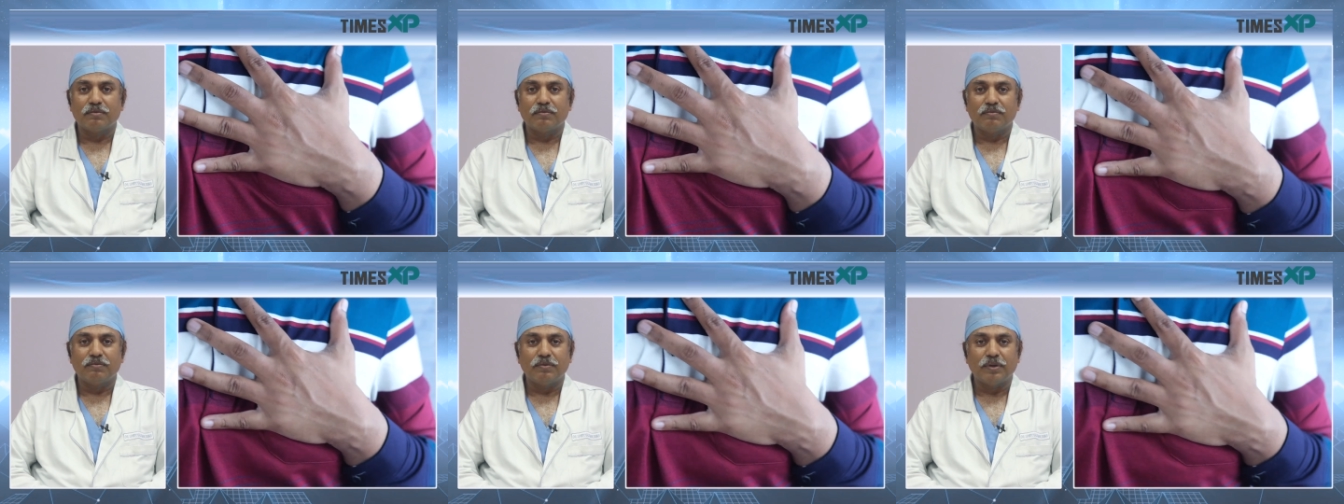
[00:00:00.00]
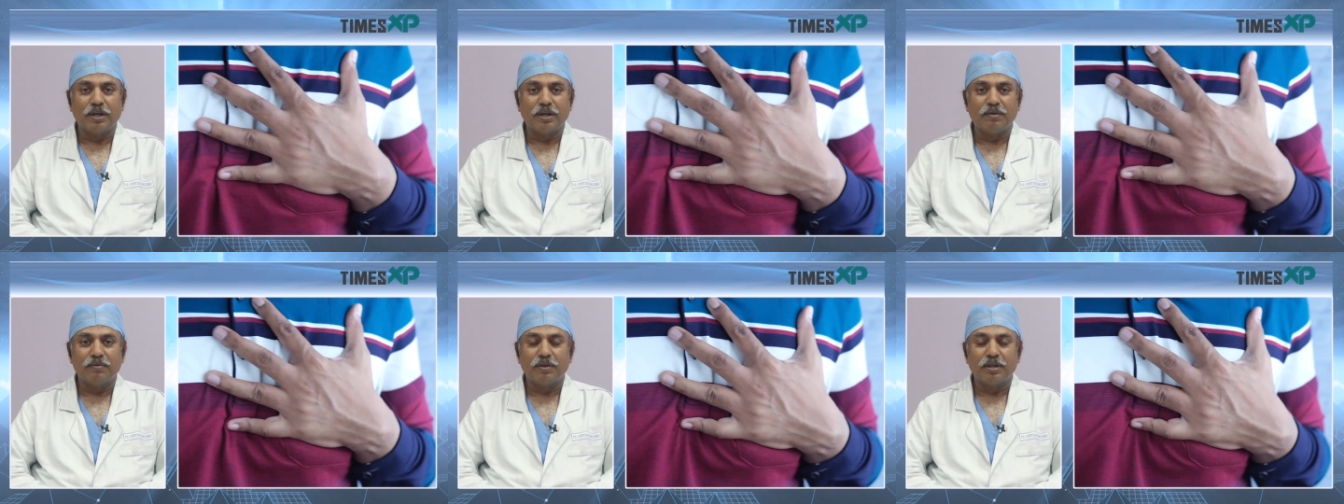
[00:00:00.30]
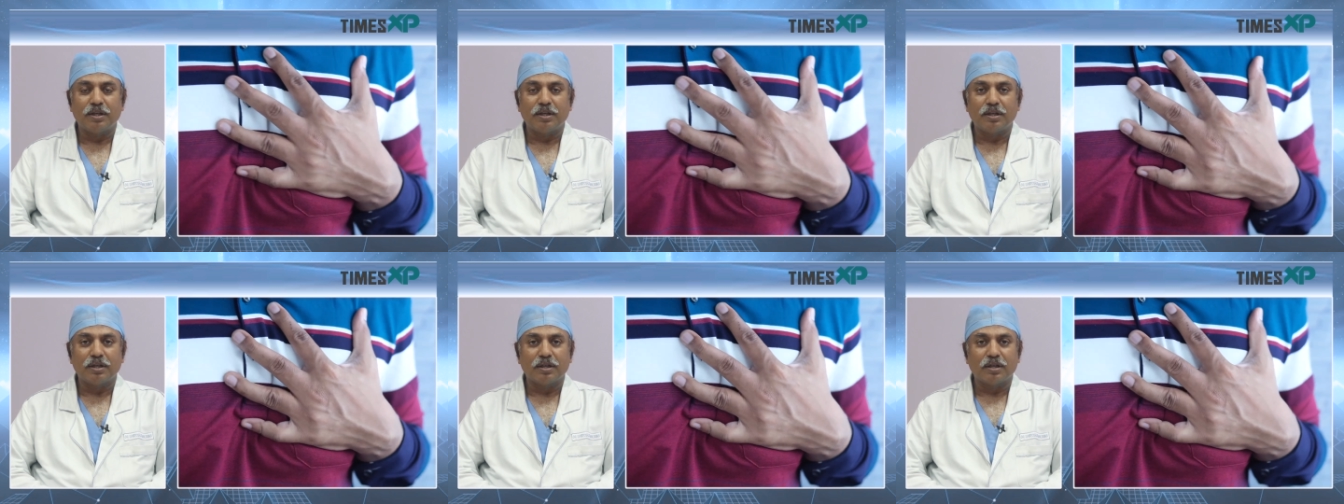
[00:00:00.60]
very
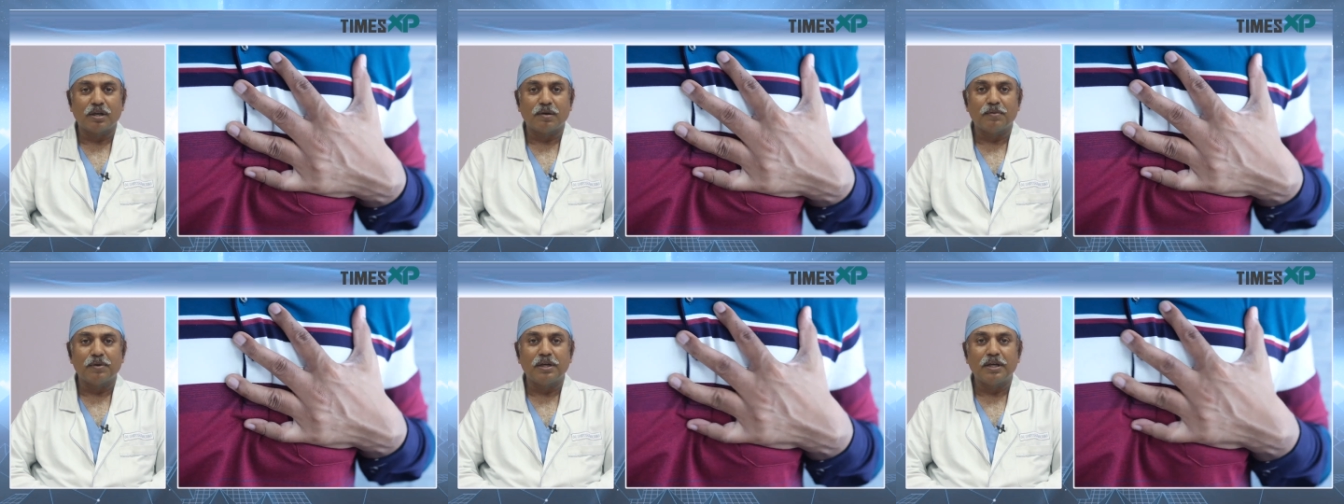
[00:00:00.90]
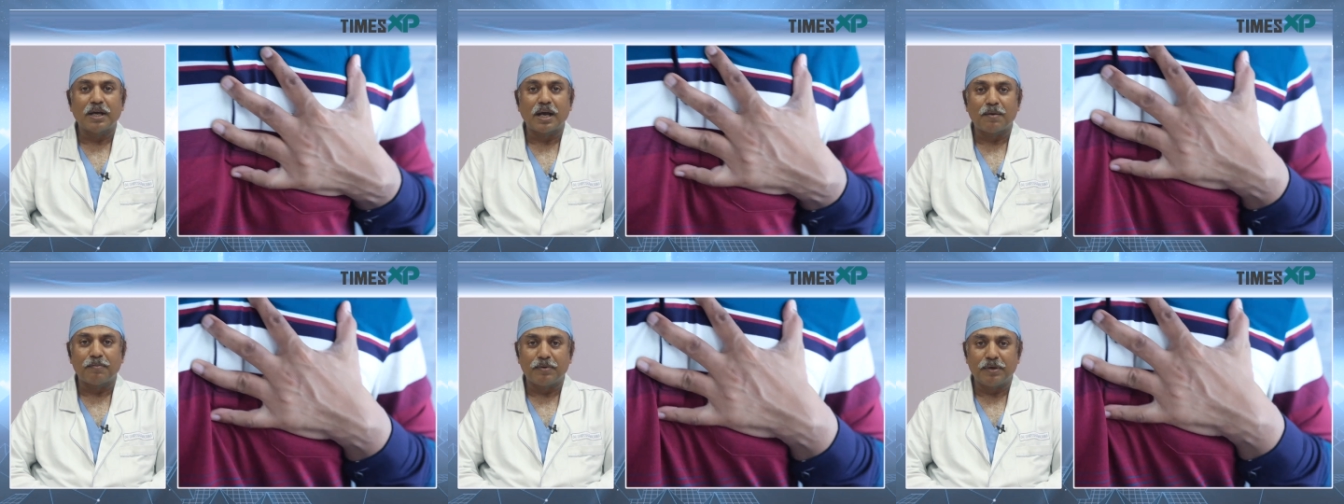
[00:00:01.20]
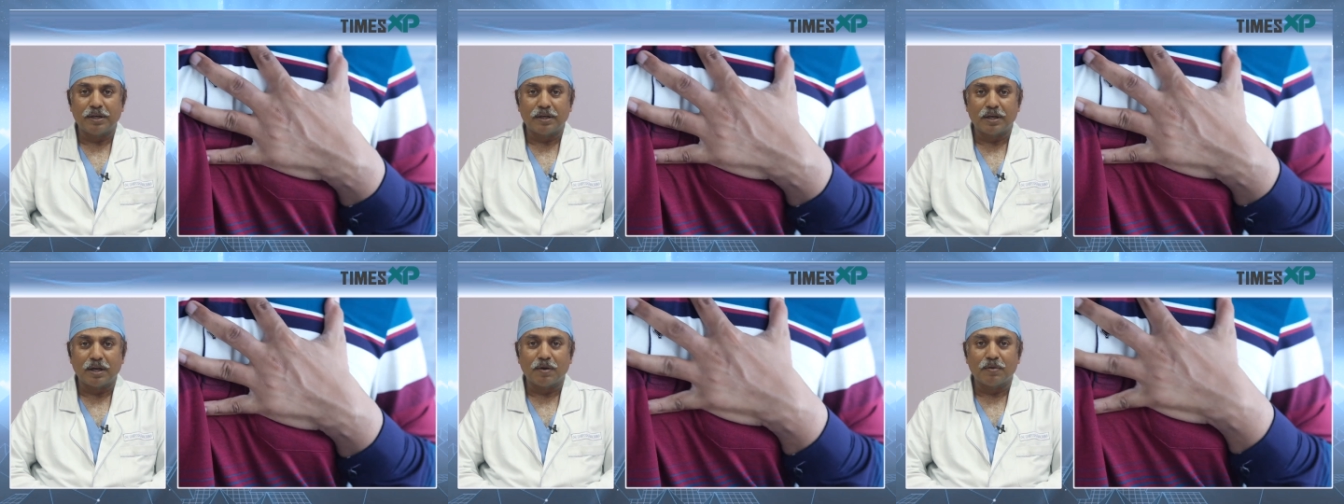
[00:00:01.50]
very commonly
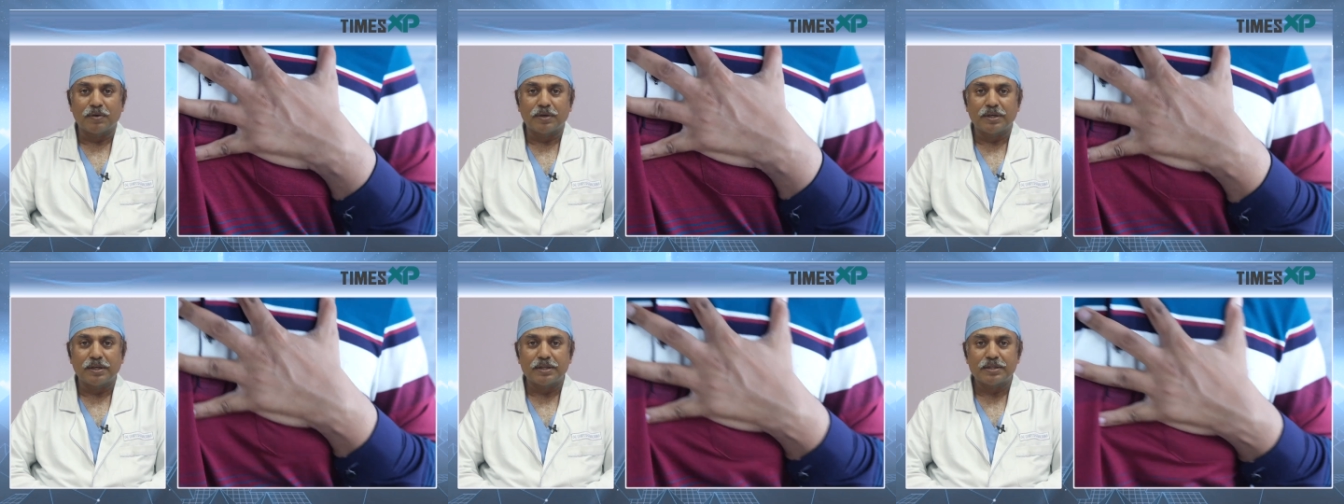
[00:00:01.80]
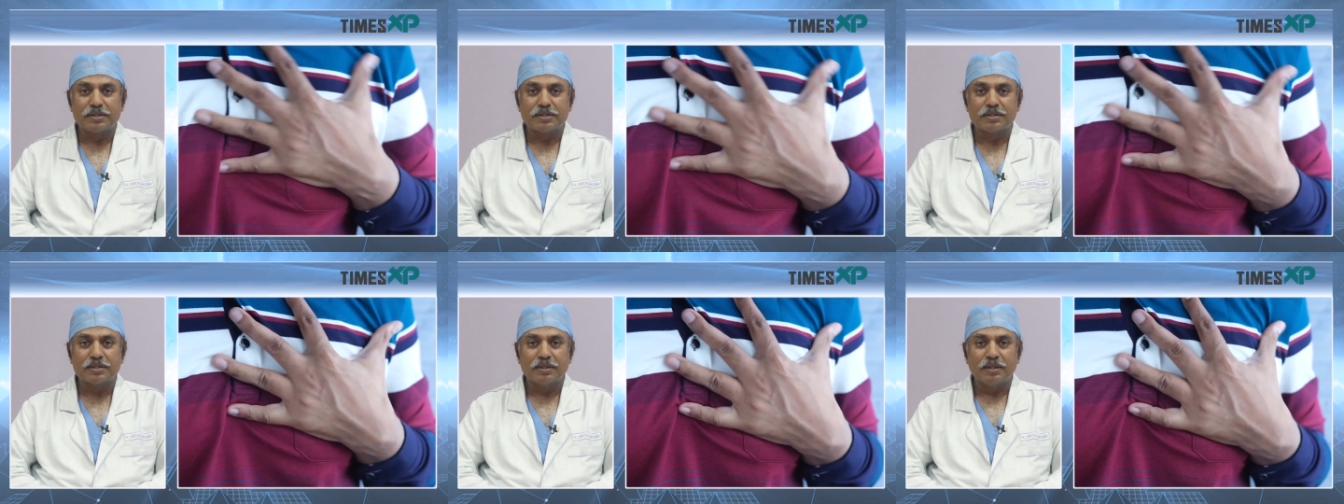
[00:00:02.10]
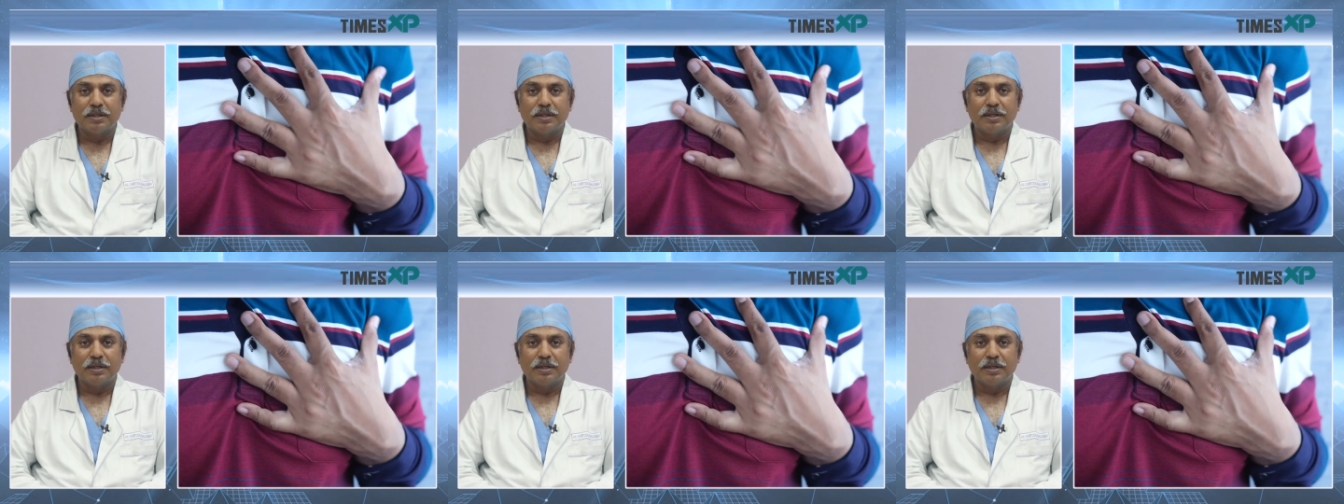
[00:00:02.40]
happening nowadays.